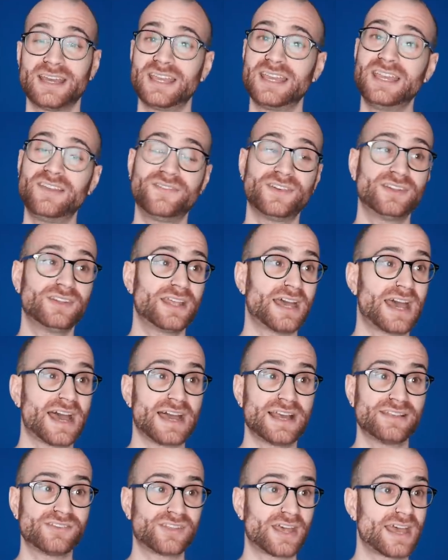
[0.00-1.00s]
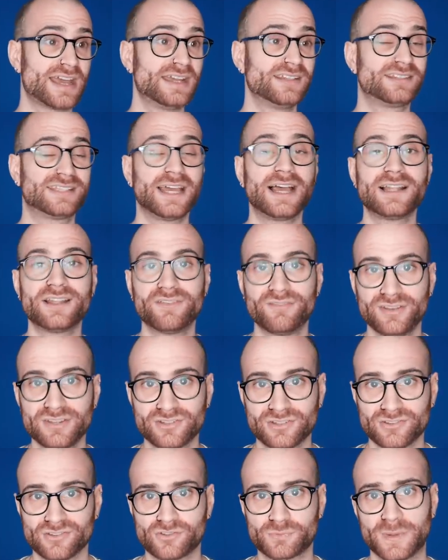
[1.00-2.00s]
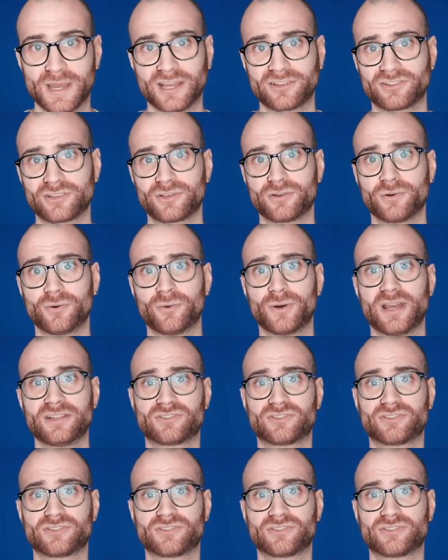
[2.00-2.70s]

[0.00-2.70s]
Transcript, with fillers: Even as a television spectacle,